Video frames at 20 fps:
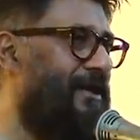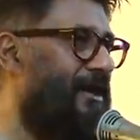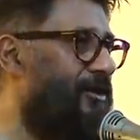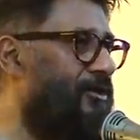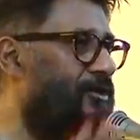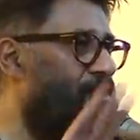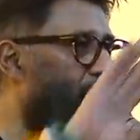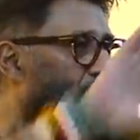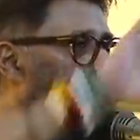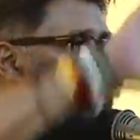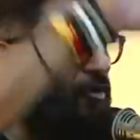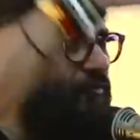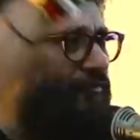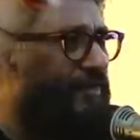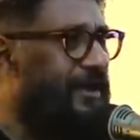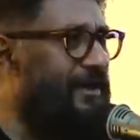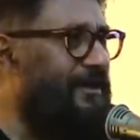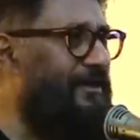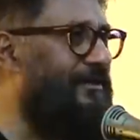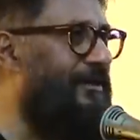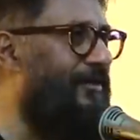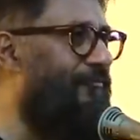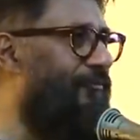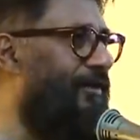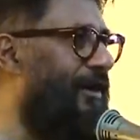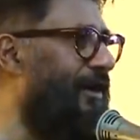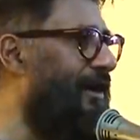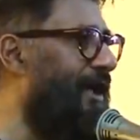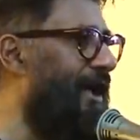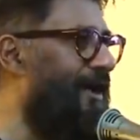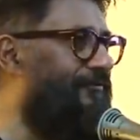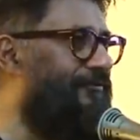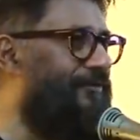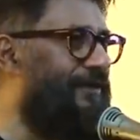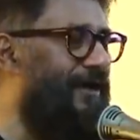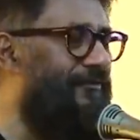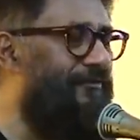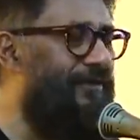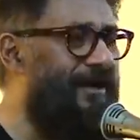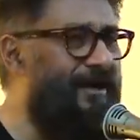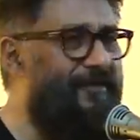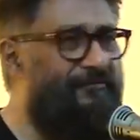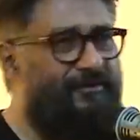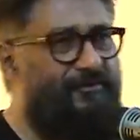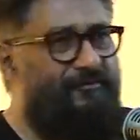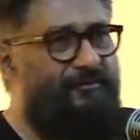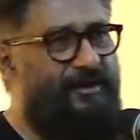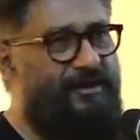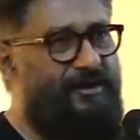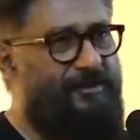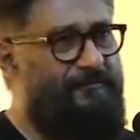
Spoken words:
Nowhere in the world, I have traveled everywhere.